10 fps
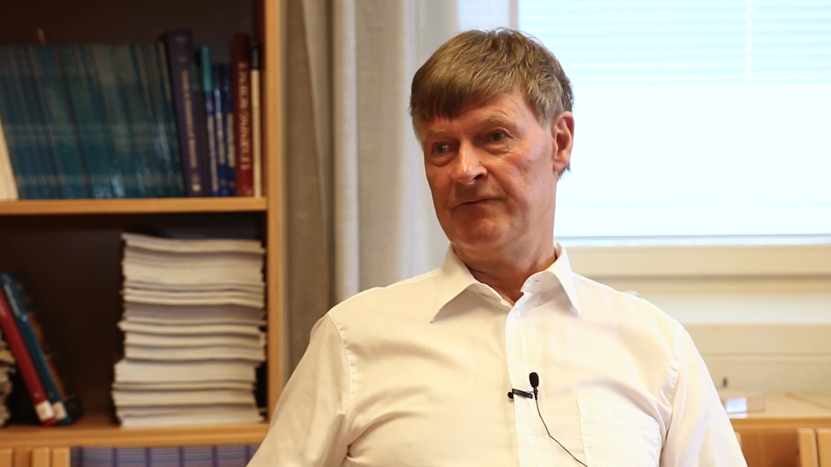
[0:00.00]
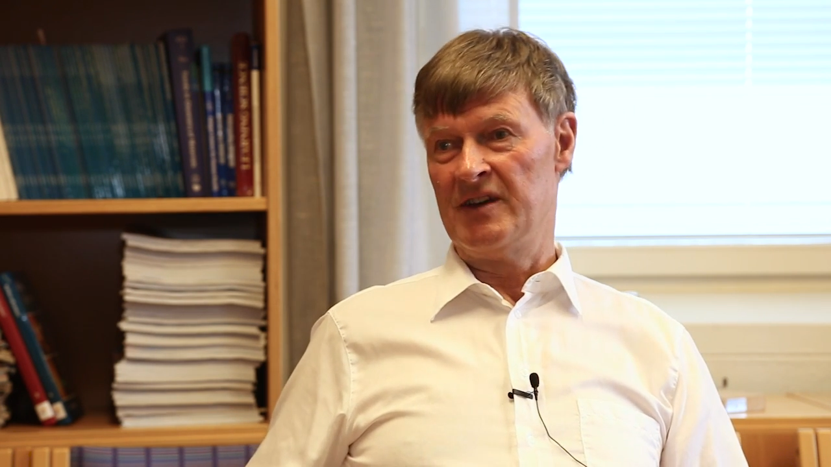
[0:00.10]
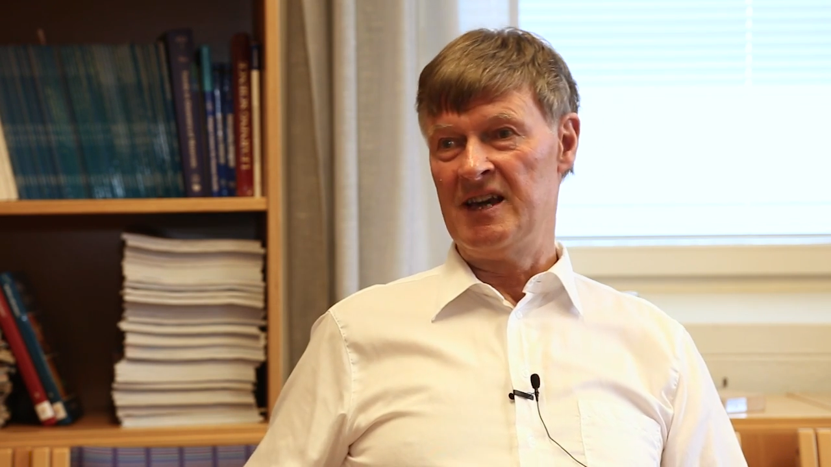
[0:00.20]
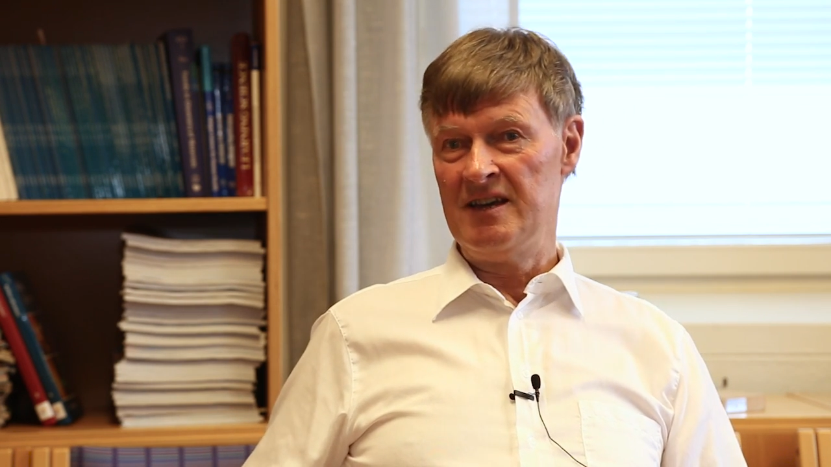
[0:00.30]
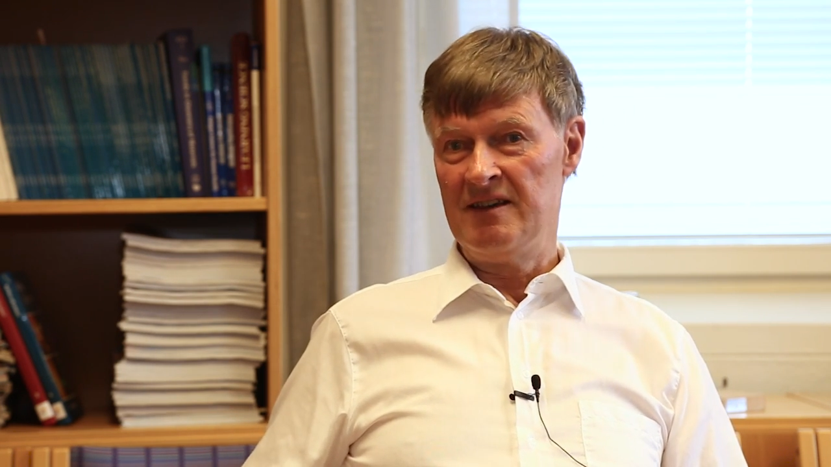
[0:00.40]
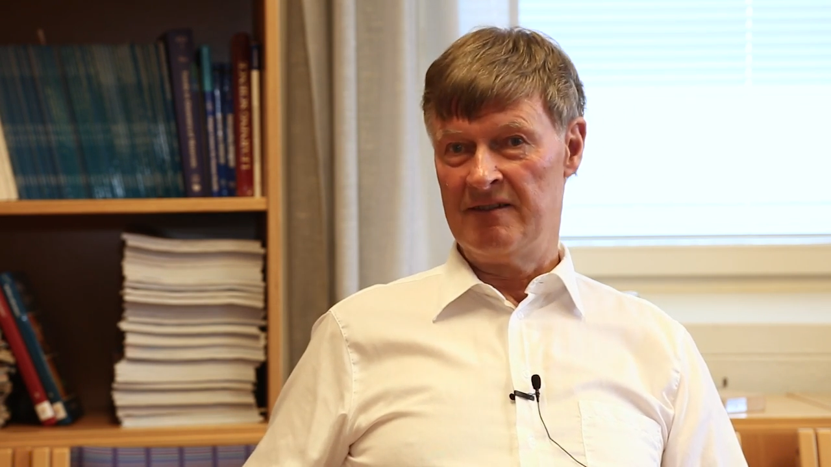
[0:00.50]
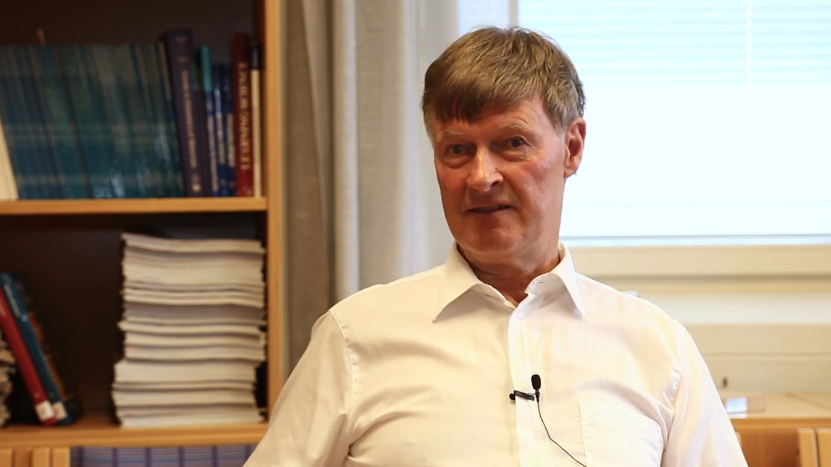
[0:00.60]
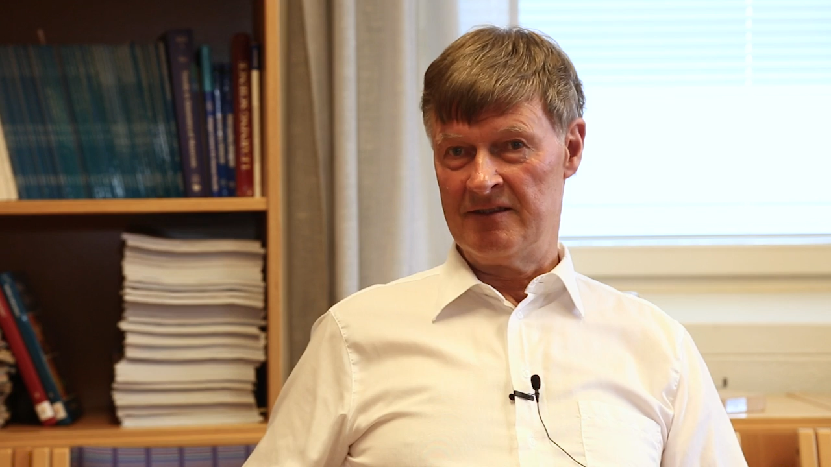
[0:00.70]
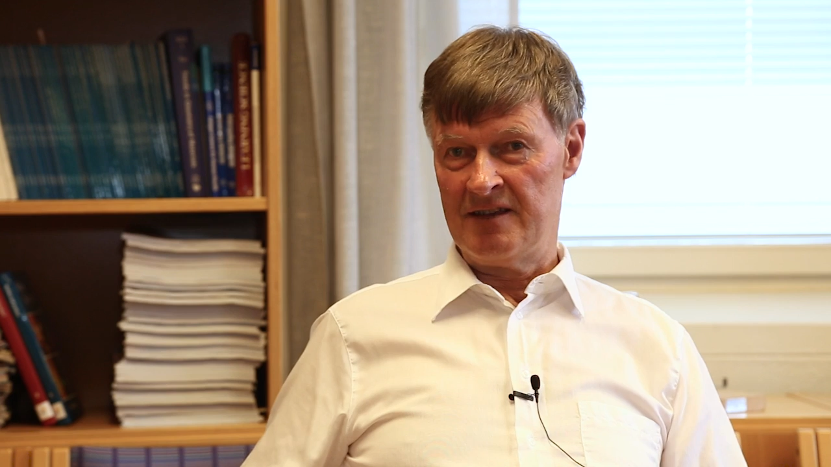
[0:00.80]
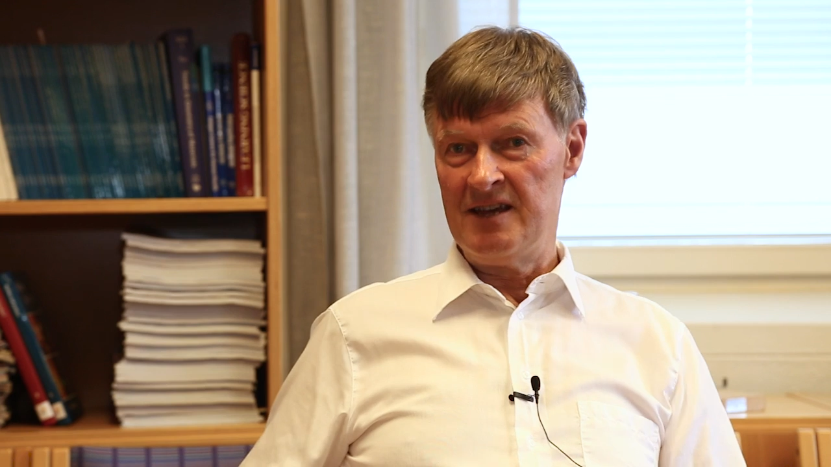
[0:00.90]
They
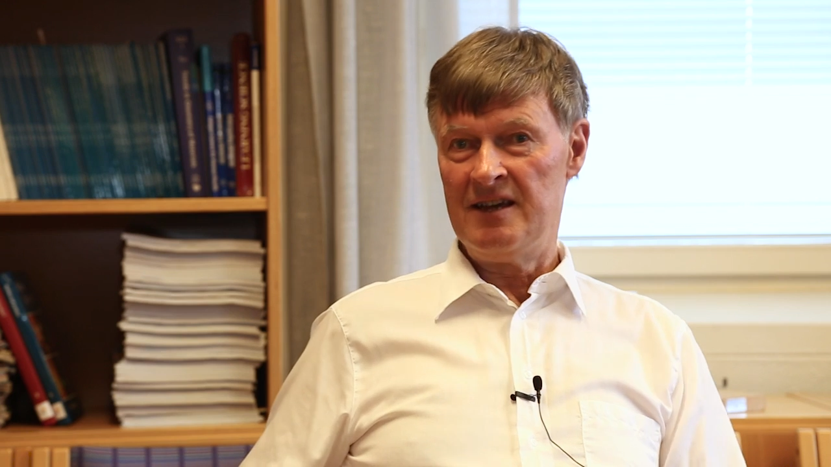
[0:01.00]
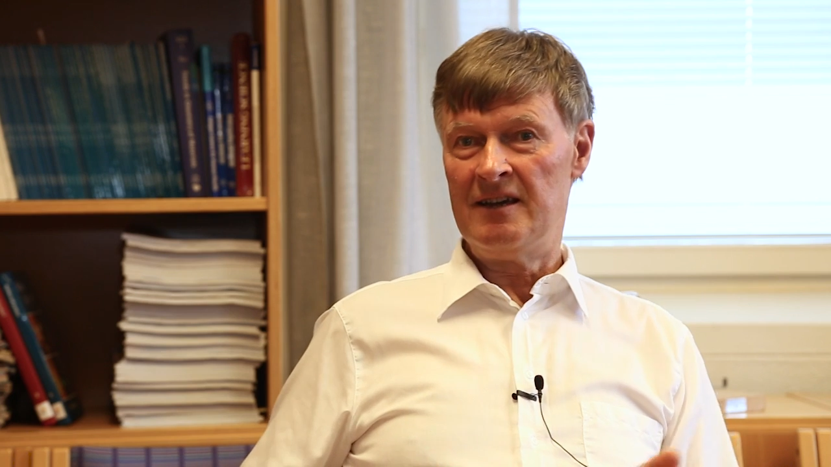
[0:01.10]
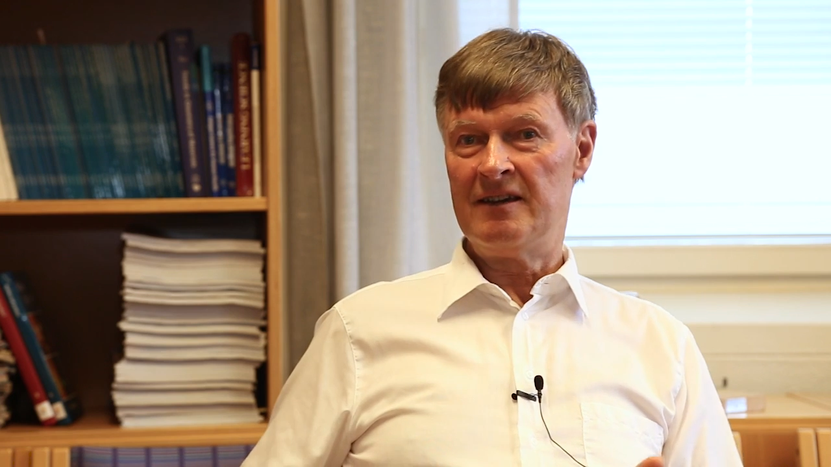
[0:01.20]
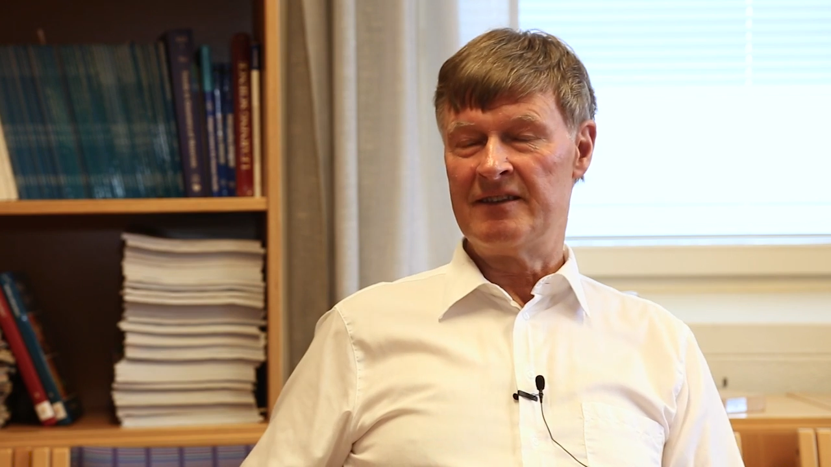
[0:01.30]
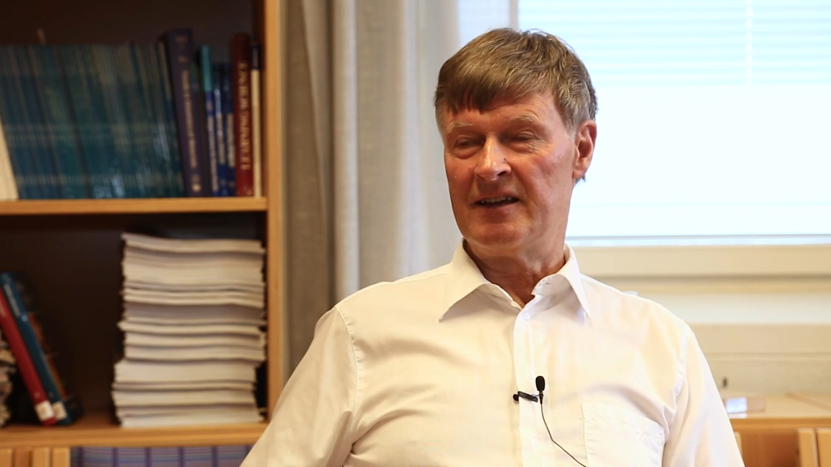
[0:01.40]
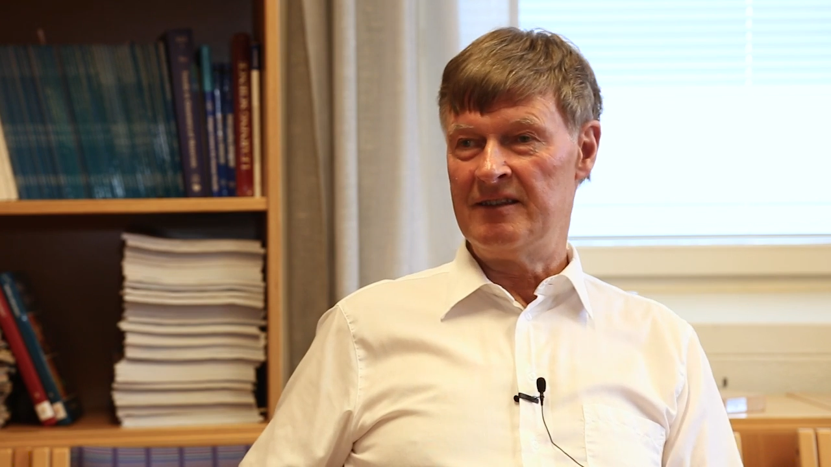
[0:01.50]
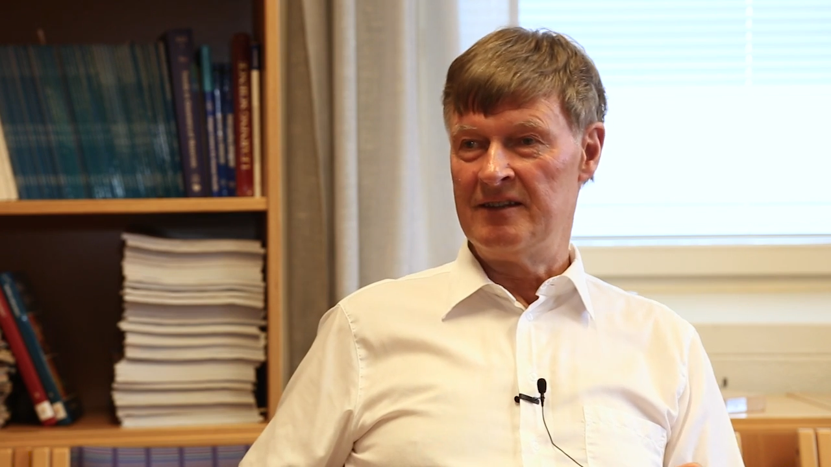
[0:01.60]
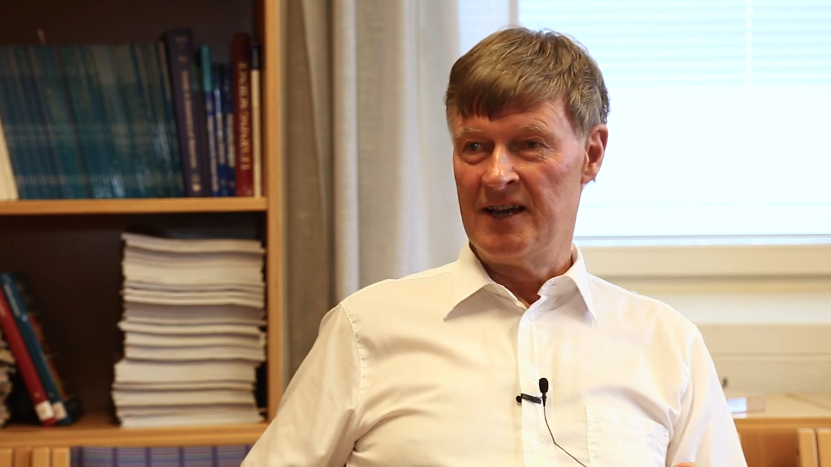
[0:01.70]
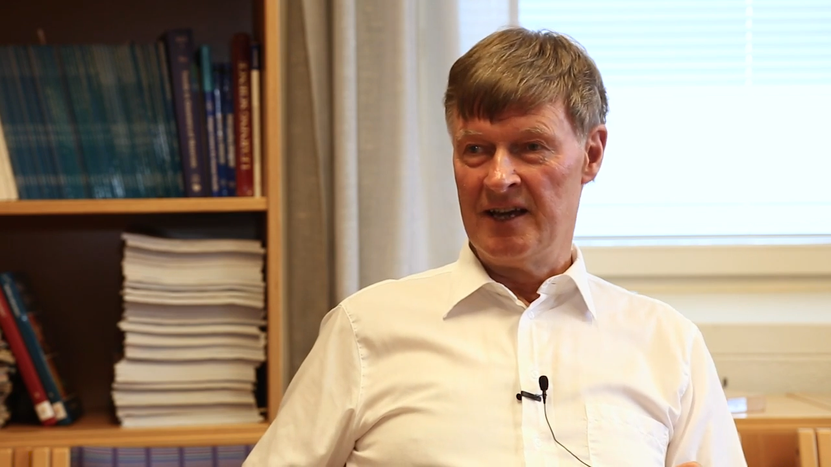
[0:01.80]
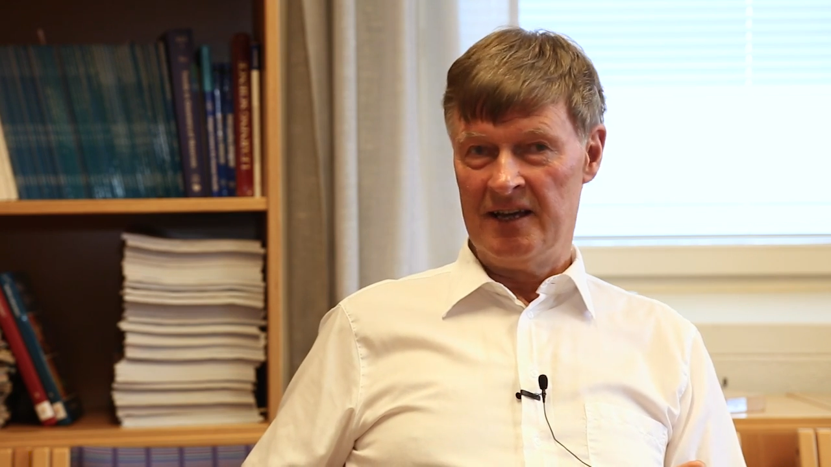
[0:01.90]
think that